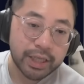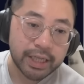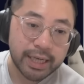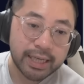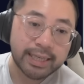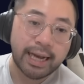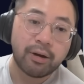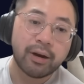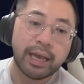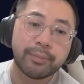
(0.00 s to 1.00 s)
she is
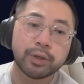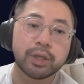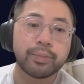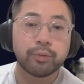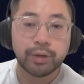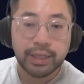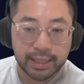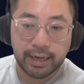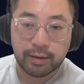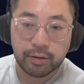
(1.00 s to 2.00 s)
now able to be
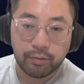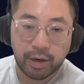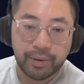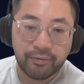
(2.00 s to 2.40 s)
reset, right?